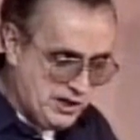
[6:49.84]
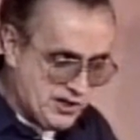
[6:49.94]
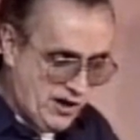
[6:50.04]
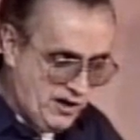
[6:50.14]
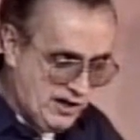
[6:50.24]

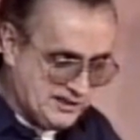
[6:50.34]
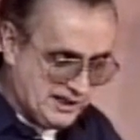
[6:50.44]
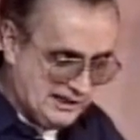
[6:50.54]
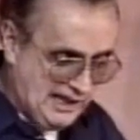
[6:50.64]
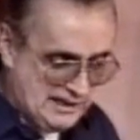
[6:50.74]
"Return unto
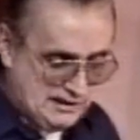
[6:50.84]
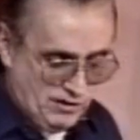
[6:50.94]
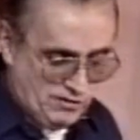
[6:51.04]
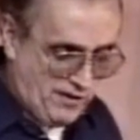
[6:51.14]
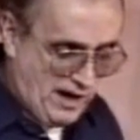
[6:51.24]
the land of
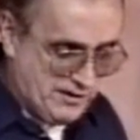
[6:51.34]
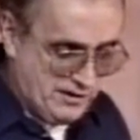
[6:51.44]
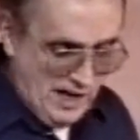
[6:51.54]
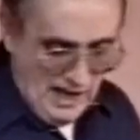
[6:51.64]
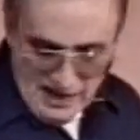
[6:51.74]
your
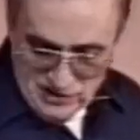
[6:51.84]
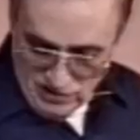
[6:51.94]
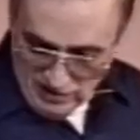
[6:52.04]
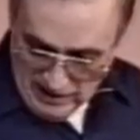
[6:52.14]
father and to your